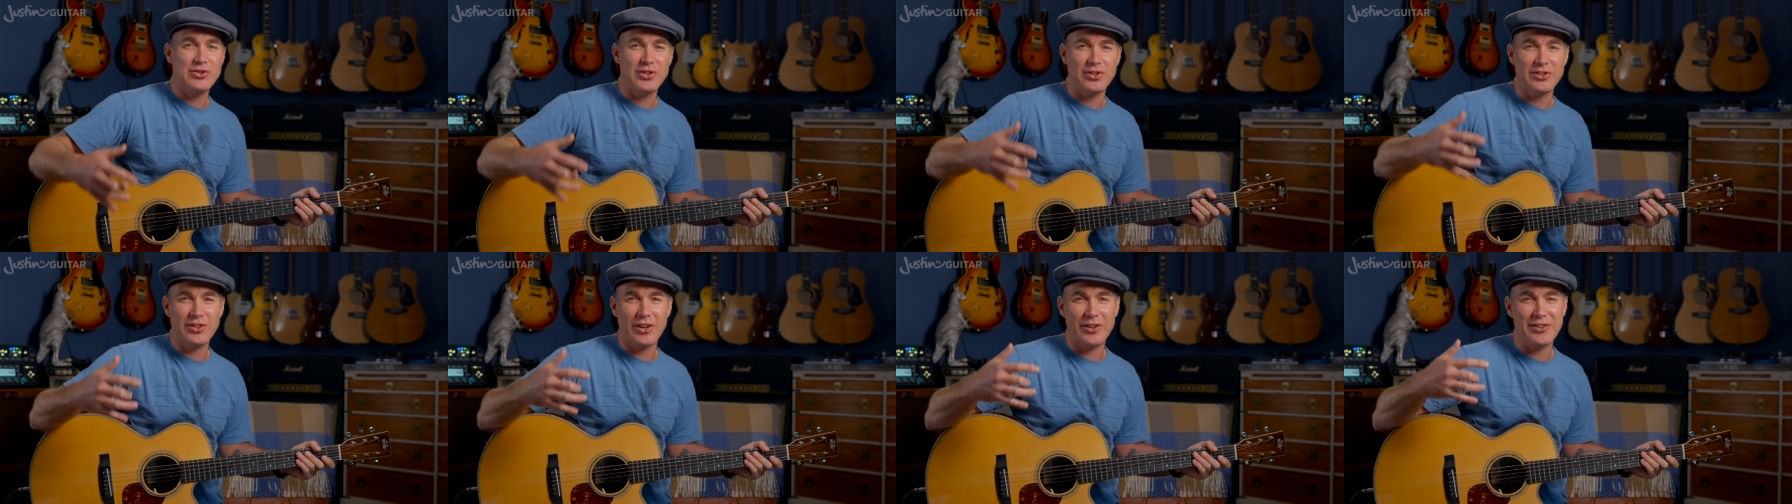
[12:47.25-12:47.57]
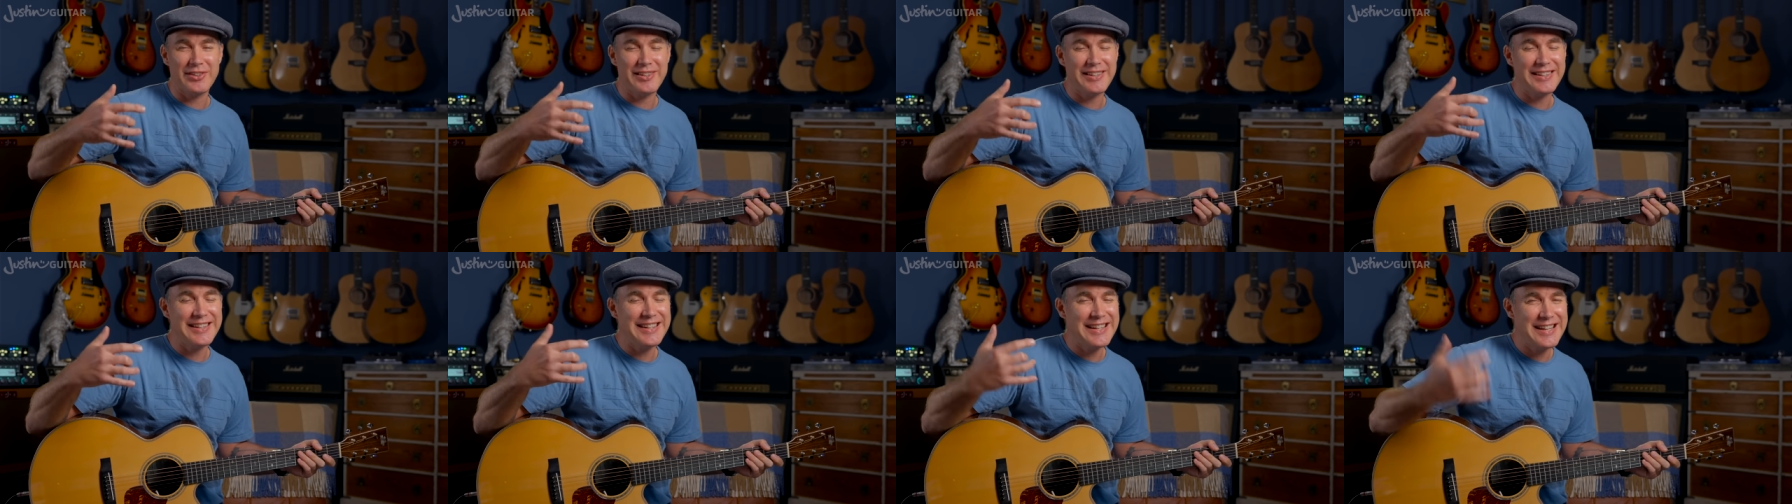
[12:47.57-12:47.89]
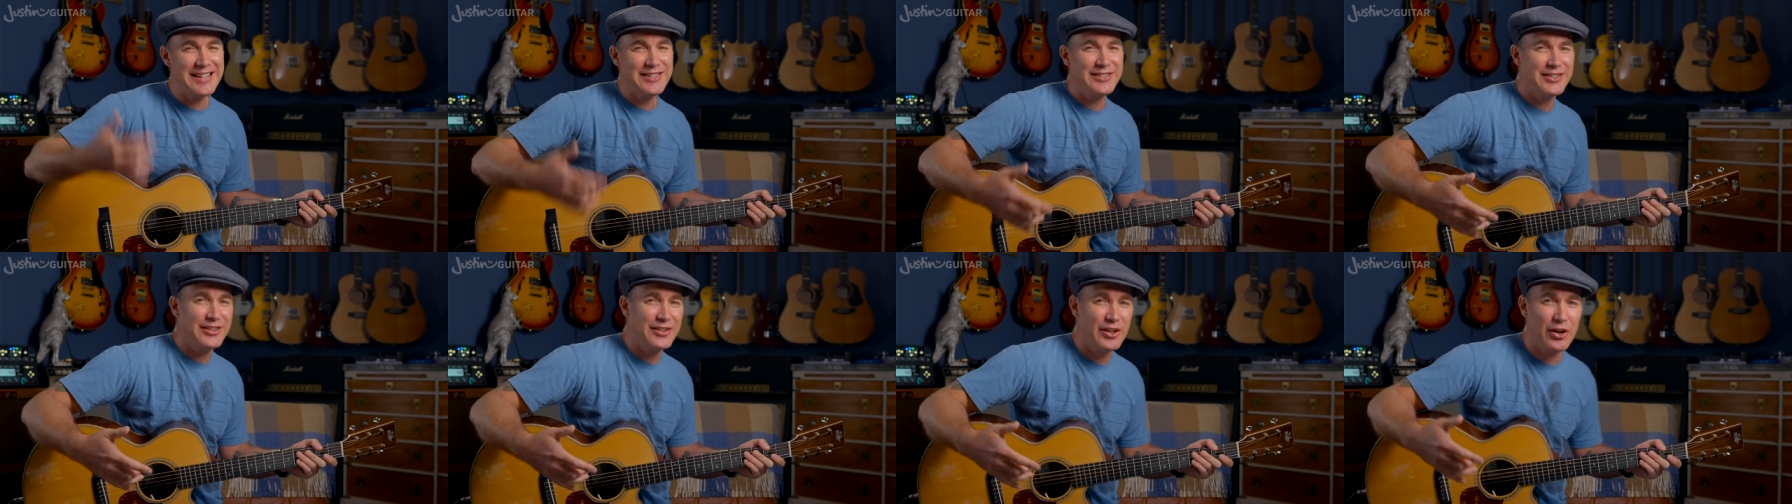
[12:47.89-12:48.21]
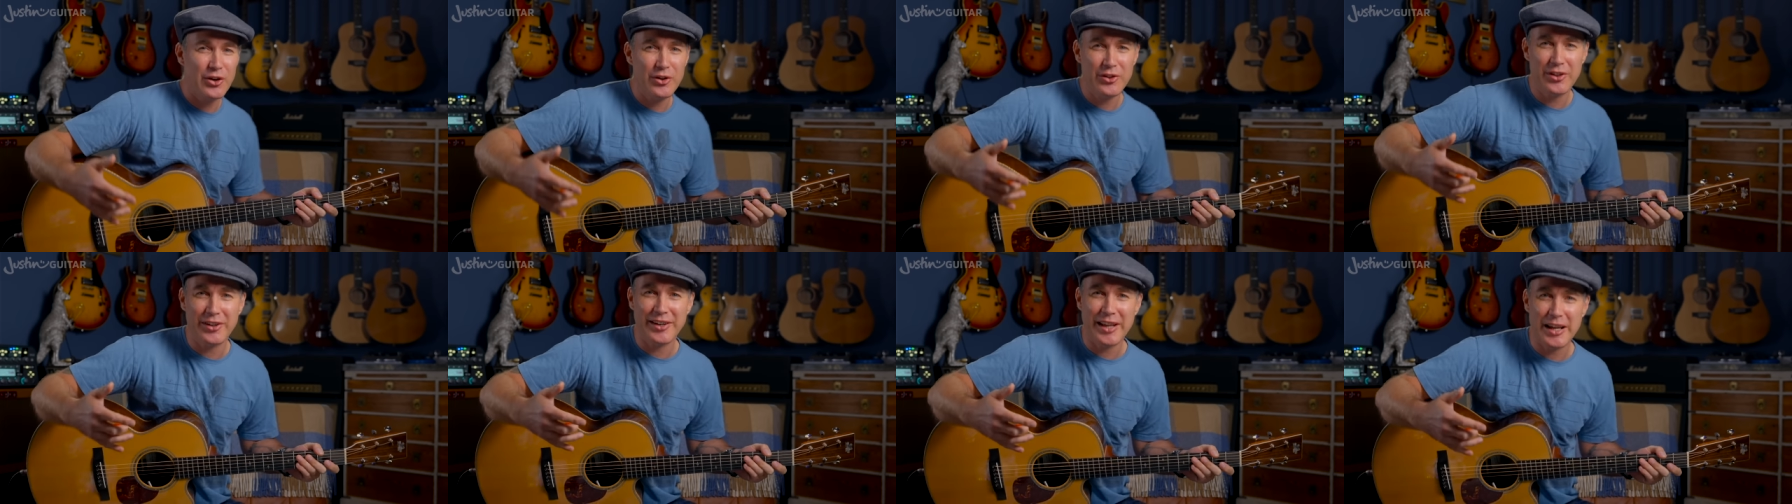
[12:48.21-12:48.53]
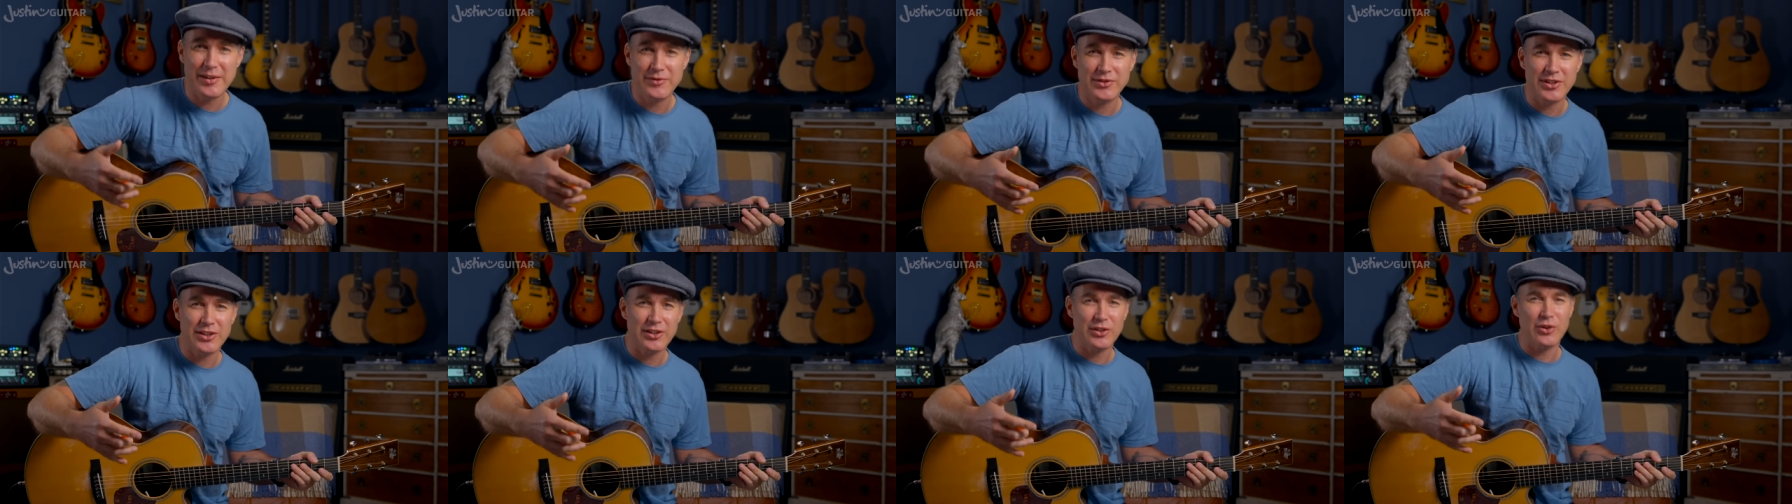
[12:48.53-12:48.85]
You don't need to know the
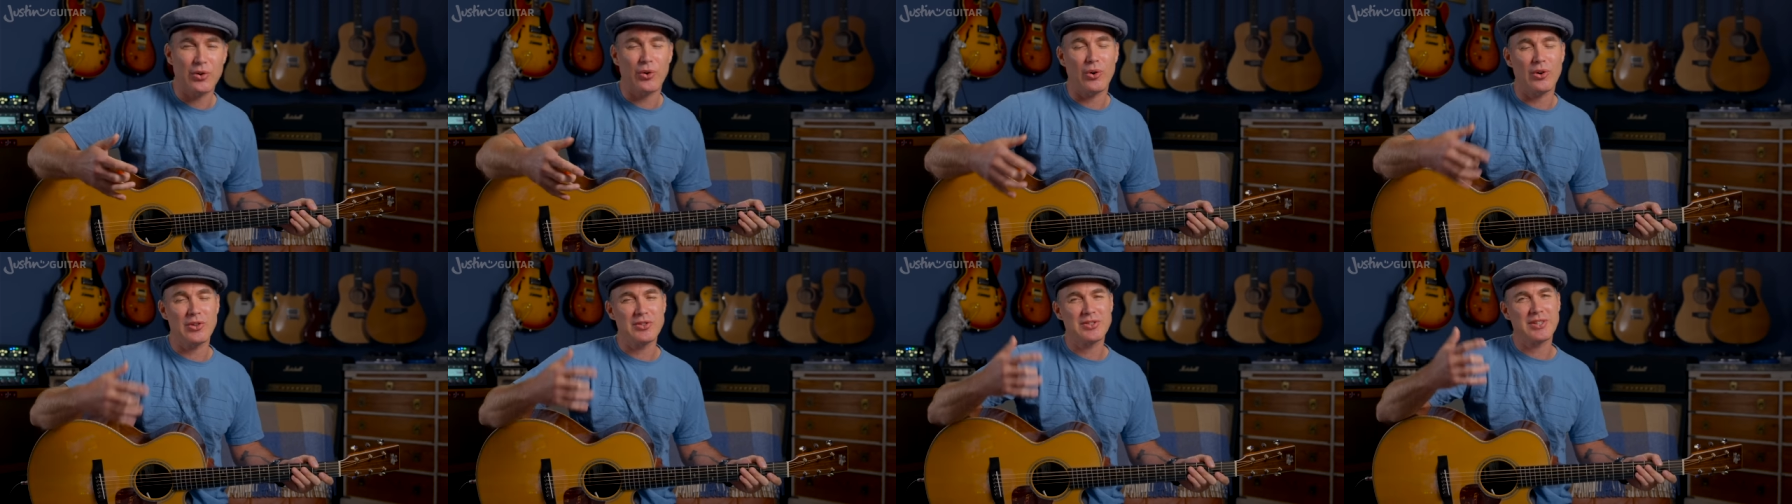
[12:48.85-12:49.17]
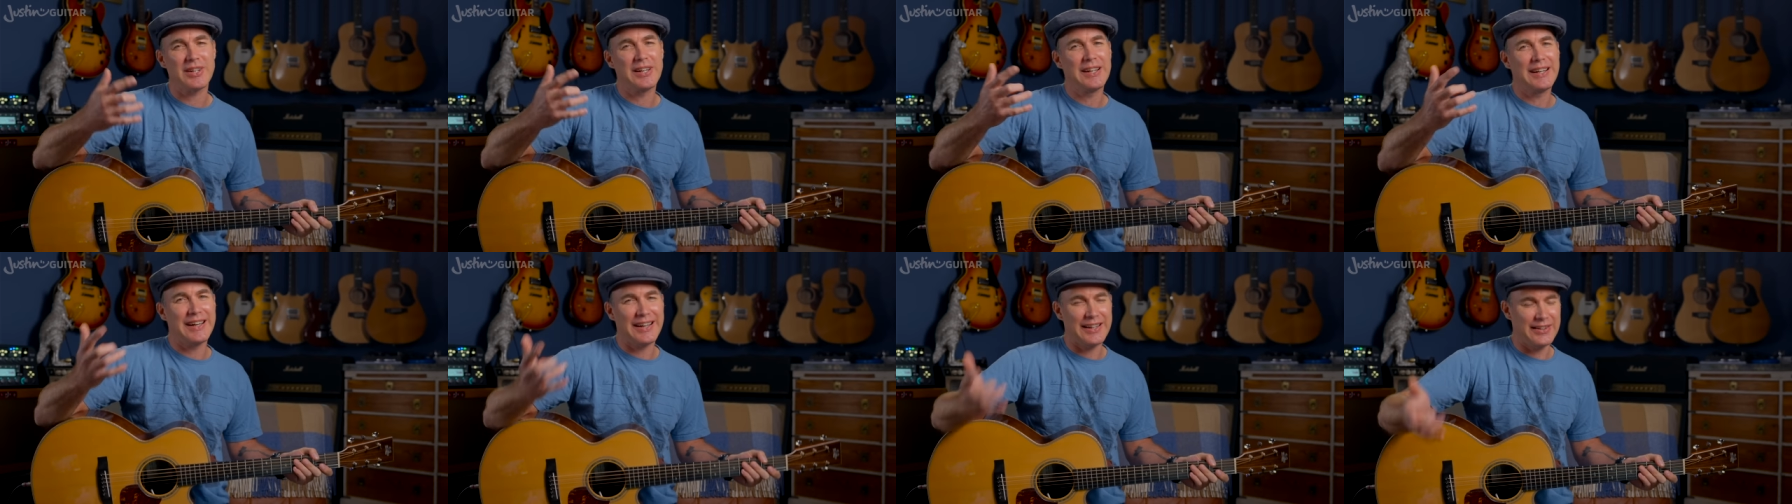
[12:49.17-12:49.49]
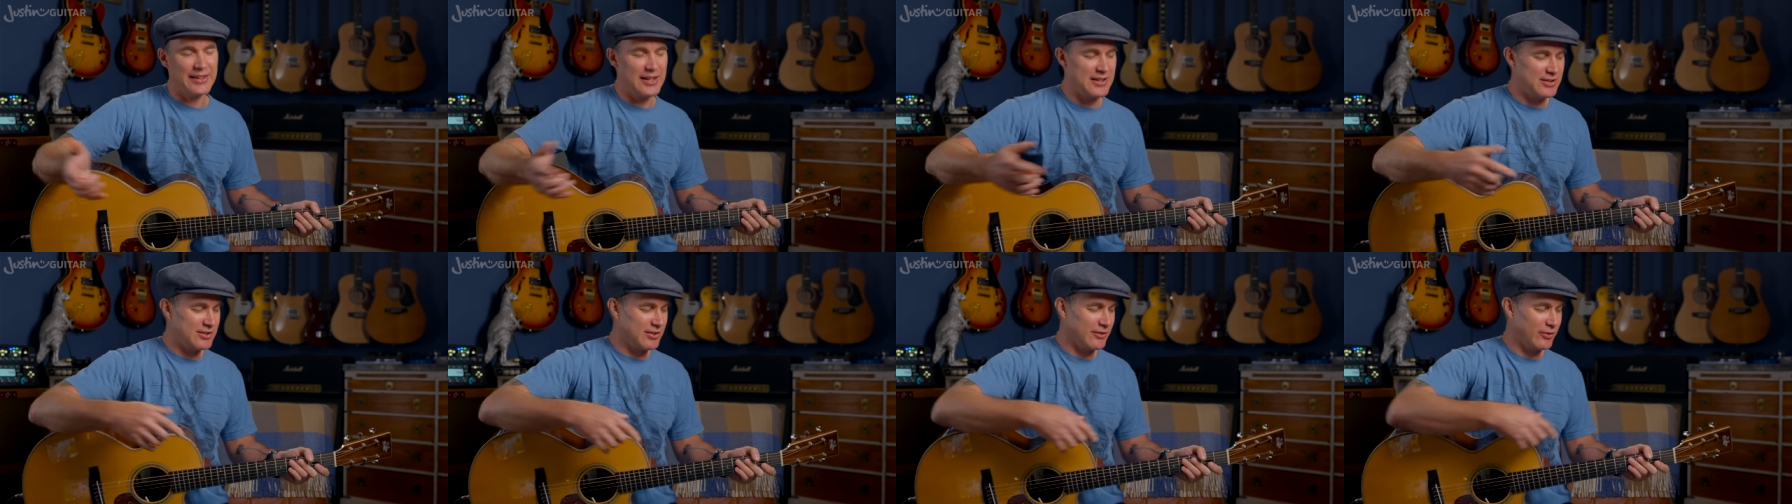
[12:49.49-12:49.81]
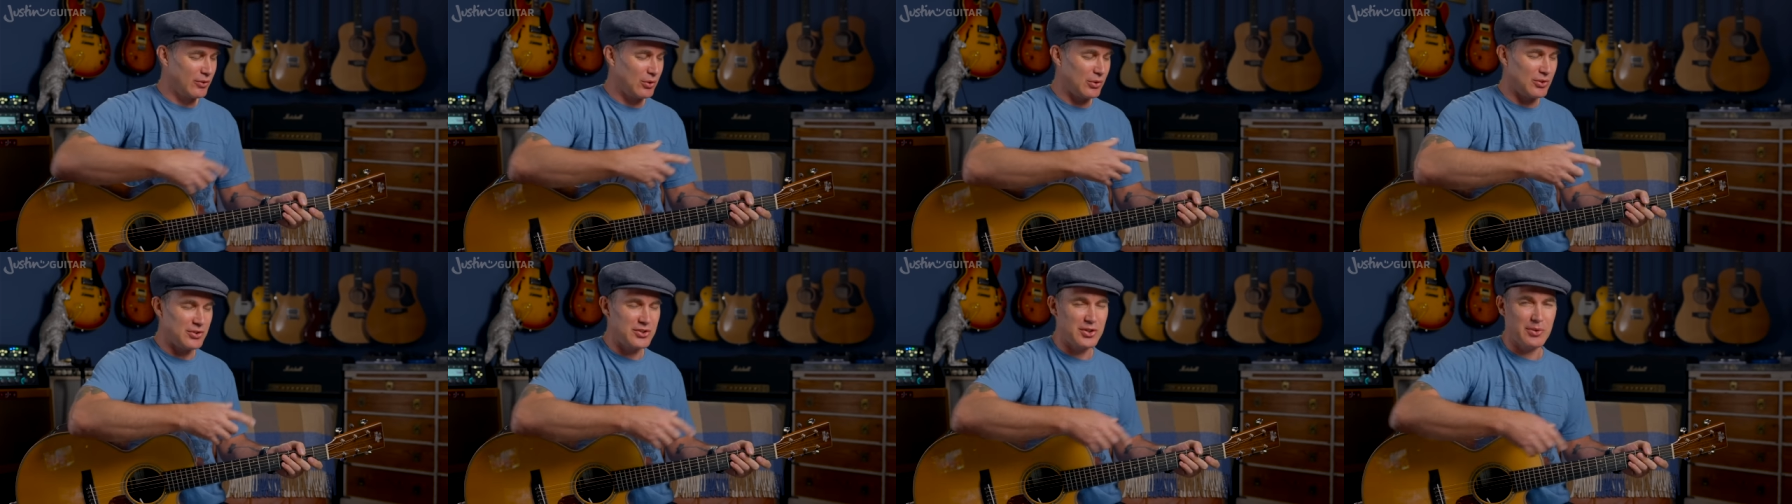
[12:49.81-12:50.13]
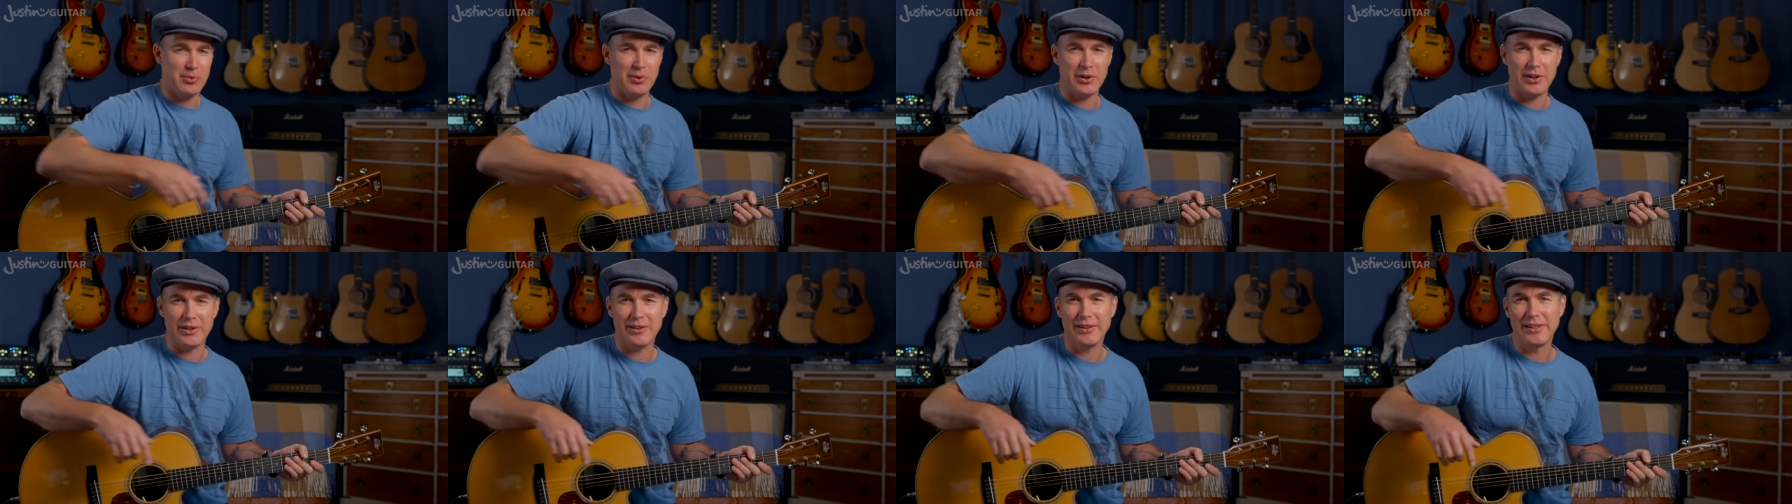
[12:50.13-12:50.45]
names of the chords unless, of course, you
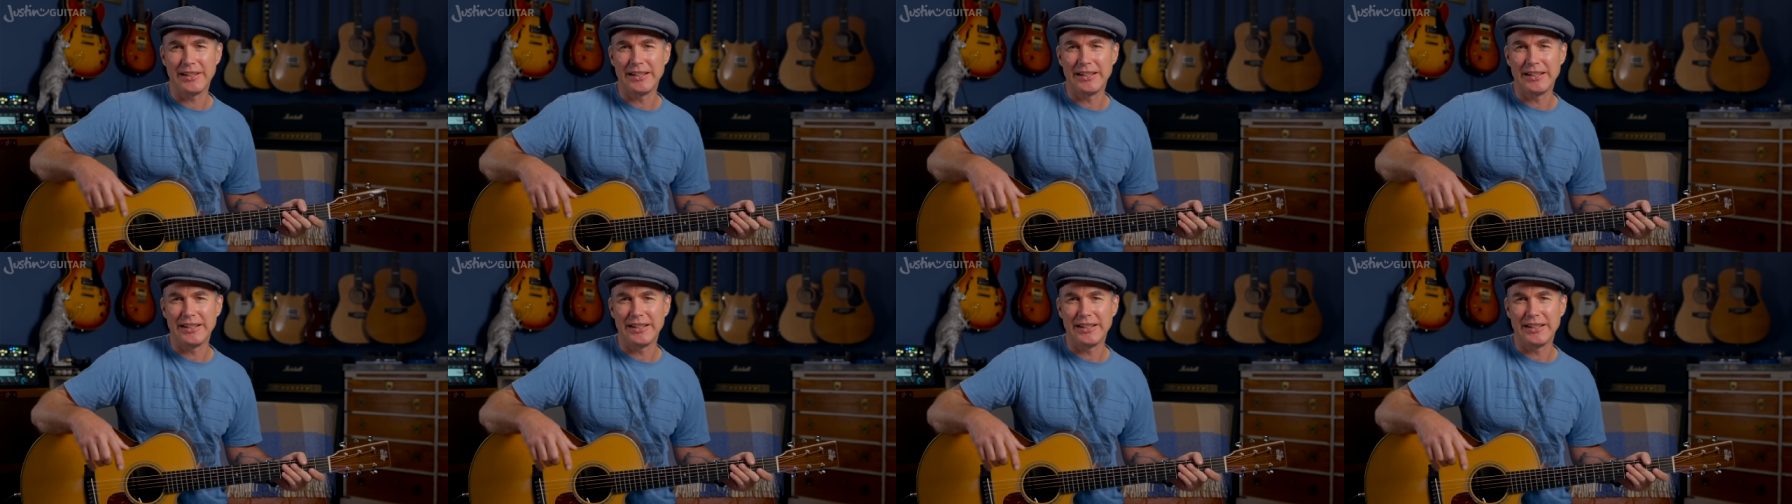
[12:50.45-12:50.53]
want to